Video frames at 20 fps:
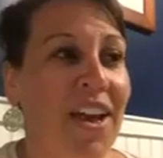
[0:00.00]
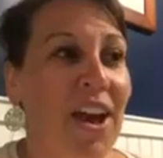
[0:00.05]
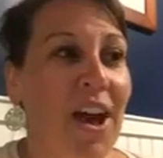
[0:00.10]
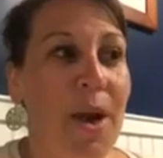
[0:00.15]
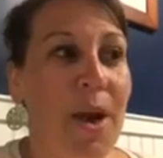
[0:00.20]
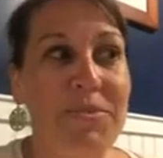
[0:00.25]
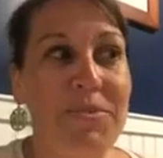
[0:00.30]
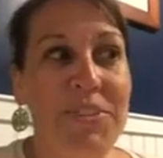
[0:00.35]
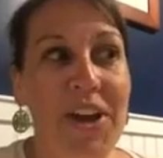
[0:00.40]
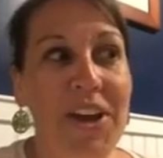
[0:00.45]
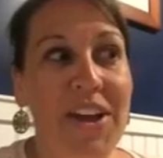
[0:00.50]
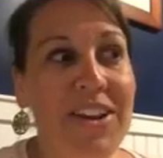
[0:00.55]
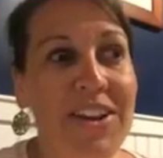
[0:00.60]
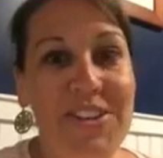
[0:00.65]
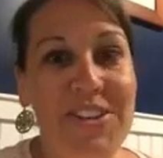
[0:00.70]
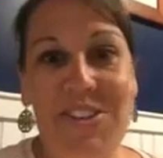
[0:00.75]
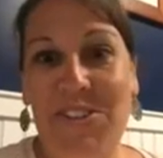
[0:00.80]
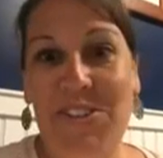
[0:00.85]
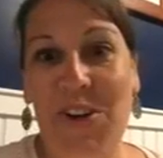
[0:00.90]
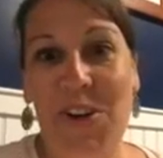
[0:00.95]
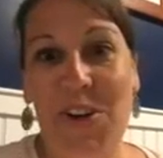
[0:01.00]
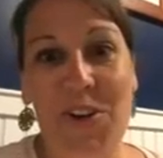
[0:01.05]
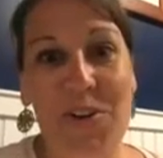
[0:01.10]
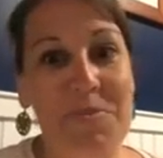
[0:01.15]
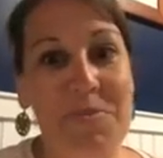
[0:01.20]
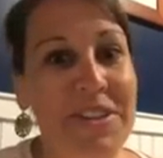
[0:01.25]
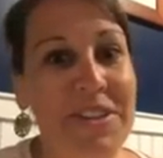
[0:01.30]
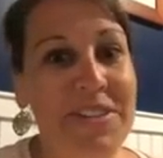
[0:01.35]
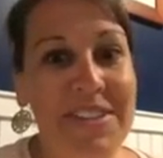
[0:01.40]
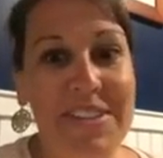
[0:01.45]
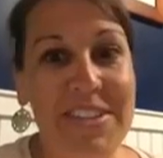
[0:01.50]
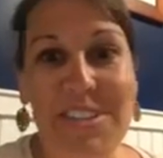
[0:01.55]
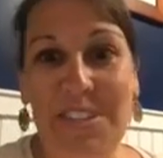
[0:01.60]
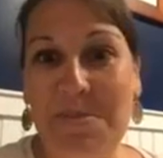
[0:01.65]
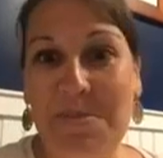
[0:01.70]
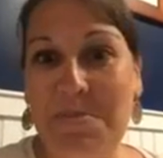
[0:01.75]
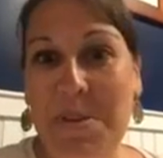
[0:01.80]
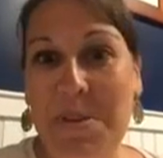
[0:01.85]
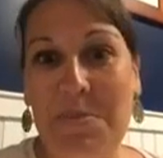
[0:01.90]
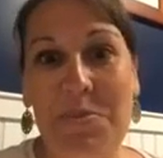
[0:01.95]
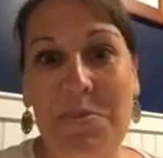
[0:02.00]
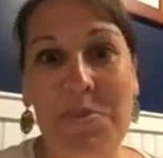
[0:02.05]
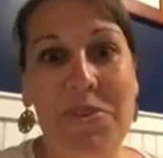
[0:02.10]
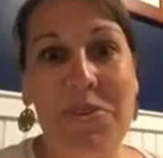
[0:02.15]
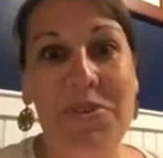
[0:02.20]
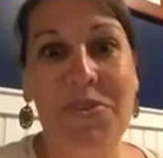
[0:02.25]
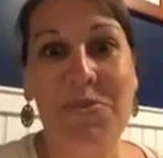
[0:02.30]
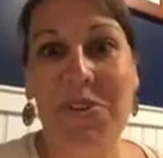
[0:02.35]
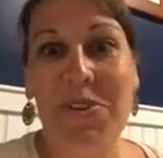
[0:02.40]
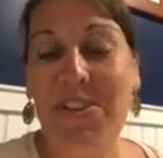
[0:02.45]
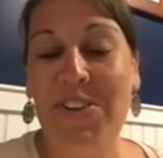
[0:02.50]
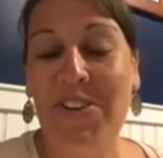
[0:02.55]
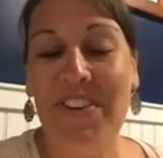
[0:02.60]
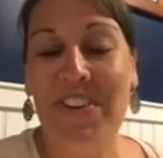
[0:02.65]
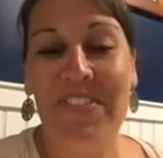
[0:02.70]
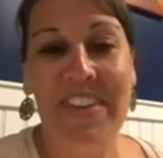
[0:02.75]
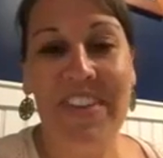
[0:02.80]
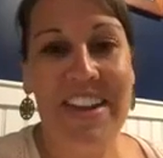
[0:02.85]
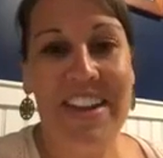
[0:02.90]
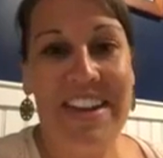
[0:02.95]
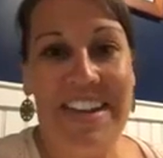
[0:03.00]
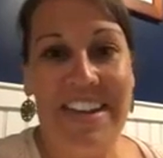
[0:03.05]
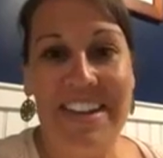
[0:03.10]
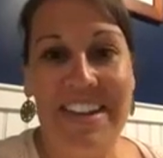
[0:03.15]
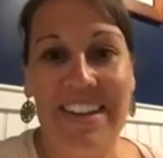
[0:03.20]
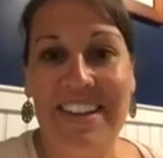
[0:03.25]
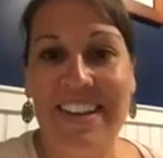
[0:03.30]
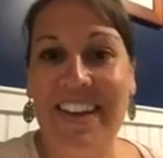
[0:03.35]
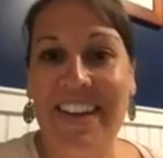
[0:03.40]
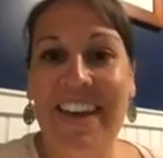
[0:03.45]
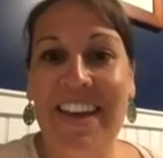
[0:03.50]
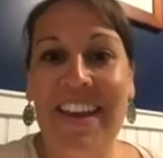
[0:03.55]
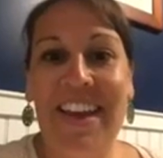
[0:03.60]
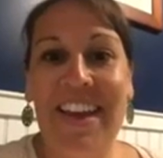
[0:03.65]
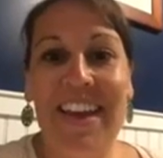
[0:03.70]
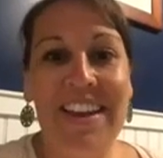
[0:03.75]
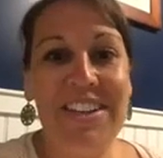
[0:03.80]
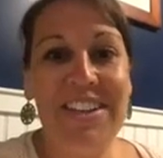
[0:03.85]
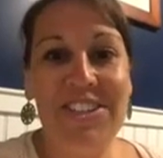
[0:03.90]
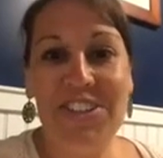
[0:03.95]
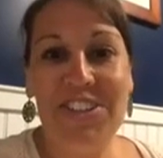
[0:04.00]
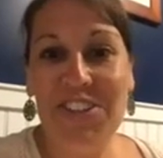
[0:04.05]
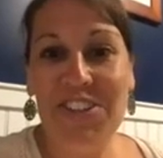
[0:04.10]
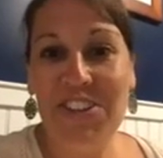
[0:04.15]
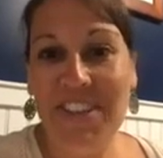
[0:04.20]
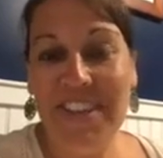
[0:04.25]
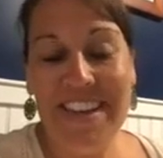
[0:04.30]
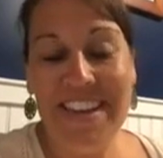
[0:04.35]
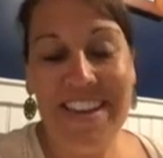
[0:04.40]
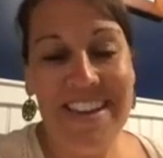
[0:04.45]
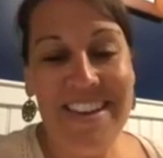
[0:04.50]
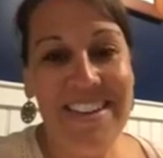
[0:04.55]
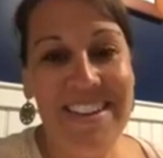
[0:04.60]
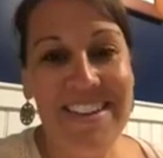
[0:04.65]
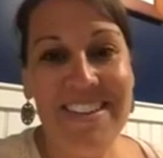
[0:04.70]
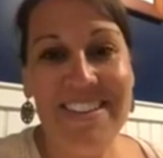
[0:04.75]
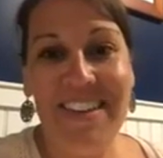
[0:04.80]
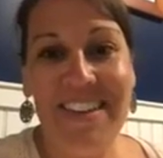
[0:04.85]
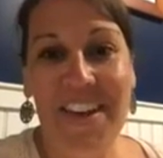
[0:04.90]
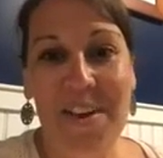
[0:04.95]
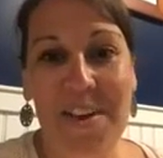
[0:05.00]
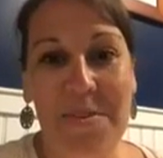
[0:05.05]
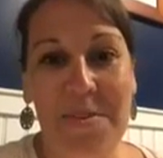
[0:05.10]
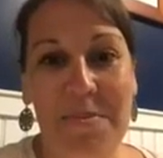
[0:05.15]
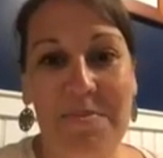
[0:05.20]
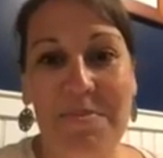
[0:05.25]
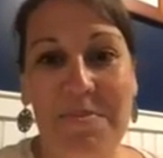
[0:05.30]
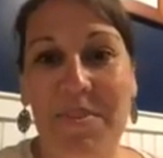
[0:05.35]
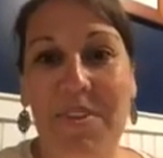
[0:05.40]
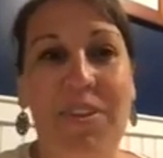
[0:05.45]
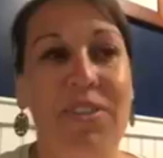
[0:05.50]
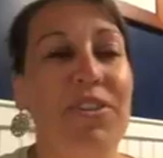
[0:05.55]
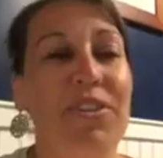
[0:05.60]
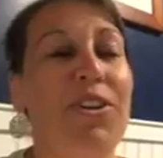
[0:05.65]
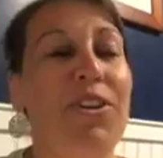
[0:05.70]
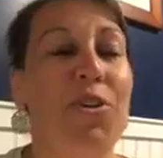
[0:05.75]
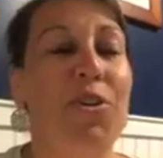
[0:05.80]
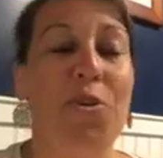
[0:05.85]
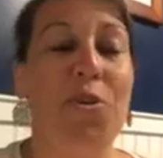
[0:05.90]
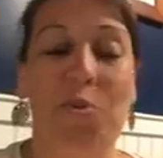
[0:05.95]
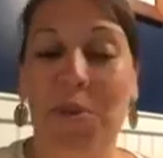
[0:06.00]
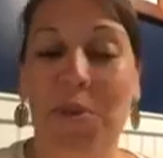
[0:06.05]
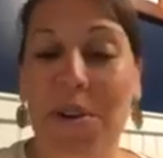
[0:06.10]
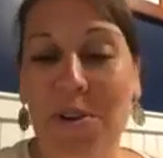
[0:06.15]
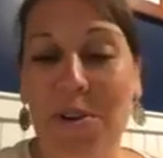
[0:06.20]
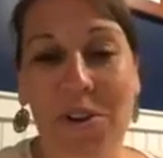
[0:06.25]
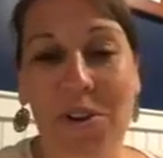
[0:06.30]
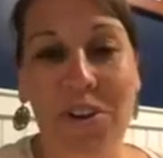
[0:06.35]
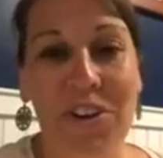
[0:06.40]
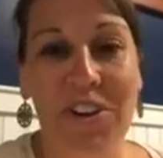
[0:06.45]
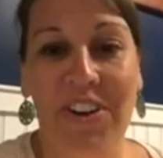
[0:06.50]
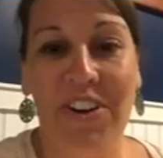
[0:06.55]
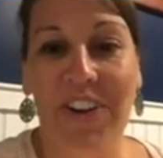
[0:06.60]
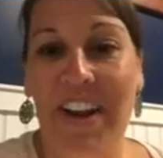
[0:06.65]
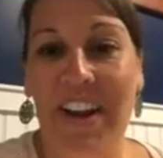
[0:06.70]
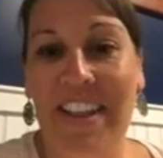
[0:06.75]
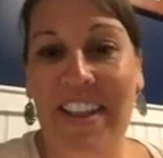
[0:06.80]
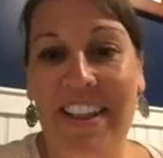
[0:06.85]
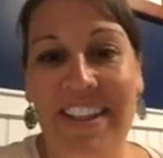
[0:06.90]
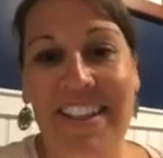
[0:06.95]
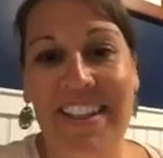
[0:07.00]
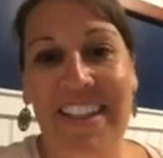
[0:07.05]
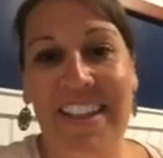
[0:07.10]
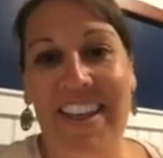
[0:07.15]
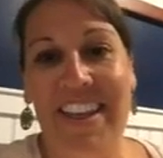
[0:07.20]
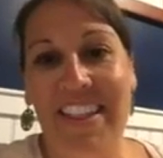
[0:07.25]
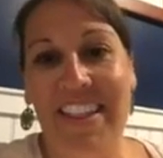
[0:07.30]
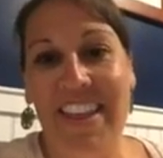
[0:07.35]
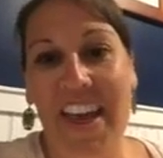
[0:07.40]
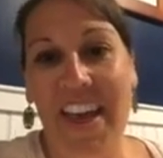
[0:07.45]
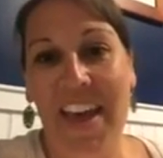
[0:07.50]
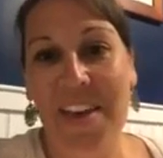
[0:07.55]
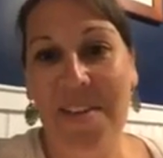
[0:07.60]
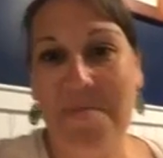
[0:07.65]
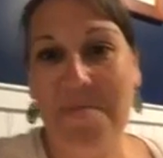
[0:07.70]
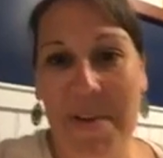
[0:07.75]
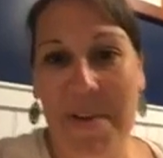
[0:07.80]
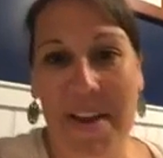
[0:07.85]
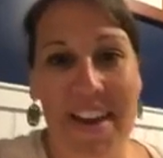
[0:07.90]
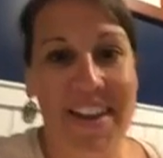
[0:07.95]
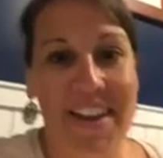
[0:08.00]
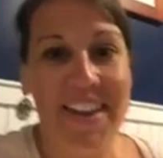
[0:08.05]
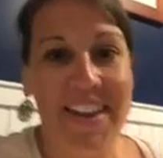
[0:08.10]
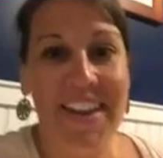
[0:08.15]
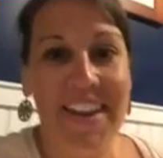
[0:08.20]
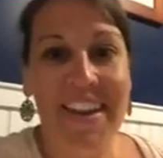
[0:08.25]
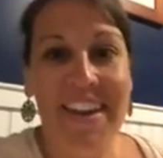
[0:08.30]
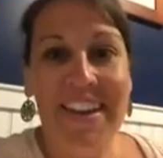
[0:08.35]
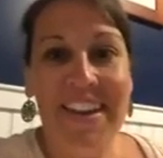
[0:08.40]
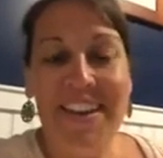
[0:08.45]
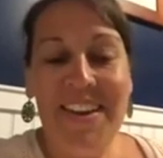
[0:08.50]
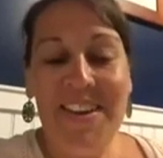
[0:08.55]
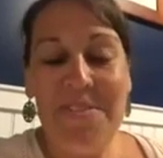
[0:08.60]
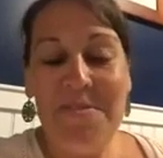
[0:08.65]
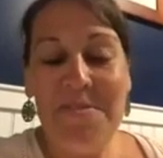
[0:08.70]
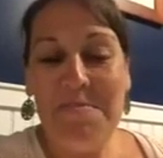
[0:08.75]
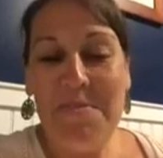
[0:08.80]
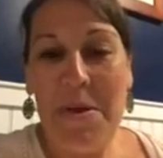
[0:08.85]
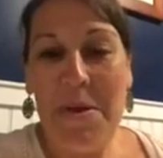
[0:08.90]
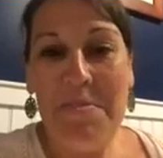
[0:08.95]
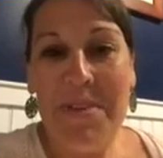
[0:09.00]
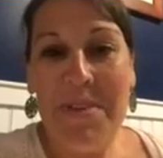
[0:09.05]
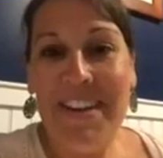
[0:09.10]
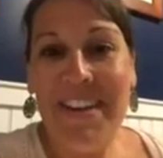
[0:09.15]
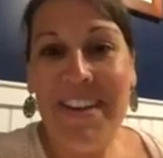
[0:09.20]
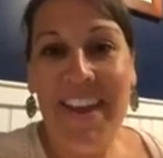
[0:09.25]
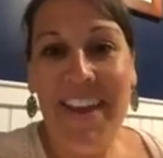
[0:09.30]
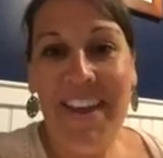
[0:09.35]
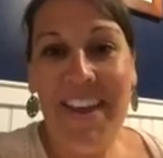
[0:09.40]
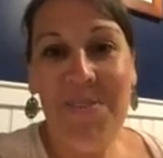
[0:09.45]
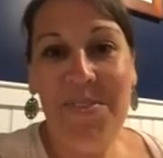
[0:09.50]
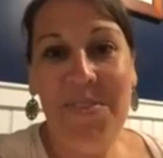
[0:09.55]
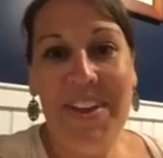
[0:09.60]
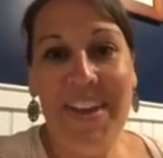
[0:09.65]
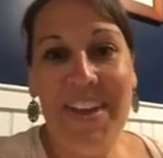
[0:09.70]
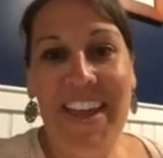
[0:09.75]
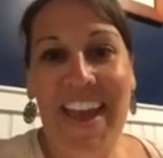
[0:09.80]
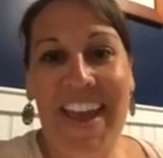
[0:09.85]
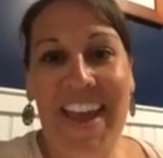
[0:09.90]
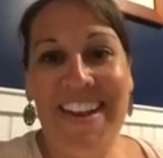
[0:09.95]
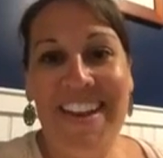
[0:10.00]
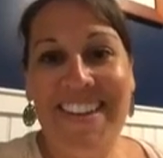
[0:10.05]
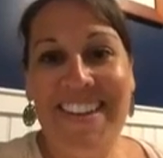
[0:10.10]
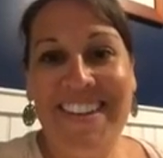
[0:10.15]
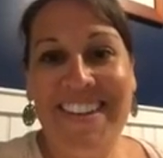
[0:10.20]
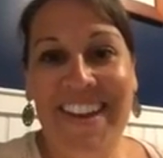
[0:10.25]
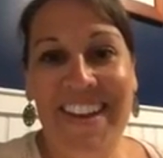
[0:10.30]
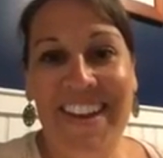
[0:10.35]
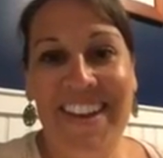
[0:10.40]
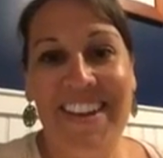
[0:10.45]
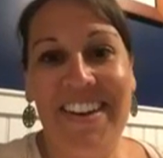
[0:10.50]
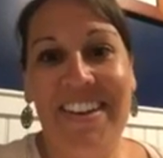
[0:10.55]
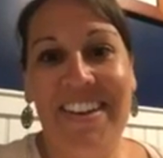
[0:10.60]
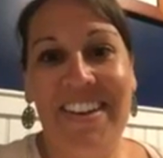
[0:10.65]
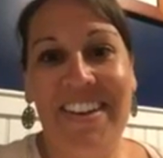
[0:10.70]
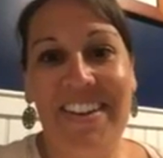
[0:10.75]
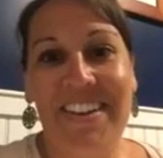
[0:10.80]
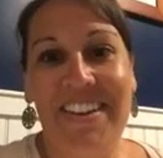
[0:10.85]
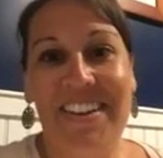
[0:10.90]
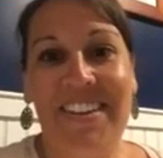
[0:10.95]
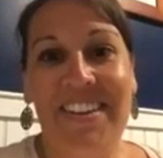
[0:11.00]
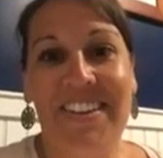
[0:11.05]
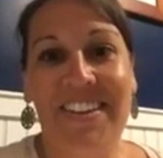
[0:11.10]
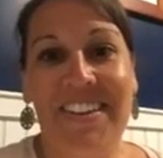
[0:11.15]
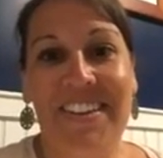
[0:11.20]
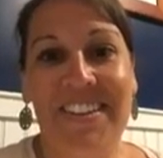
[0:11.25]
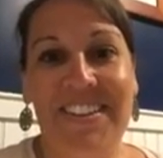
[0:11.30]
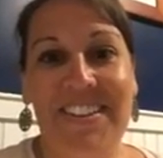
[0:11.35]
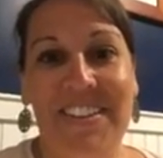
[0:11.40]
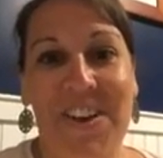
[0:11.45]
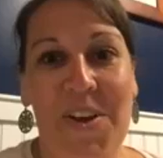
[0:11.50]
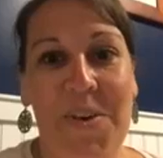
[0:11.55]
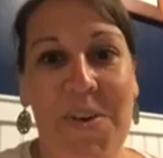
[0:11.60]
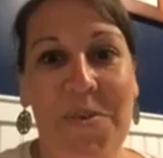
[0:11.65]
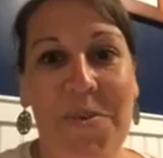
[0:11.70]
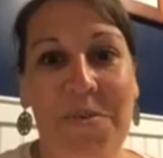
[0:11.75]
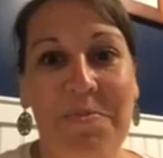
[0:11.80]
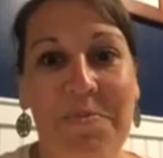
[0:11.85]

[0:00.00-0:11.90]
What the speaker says: hopped on and just started messaging people, wondering if they needed additional things, or, a reorder or anything like that. And by midnight, we had it done. So,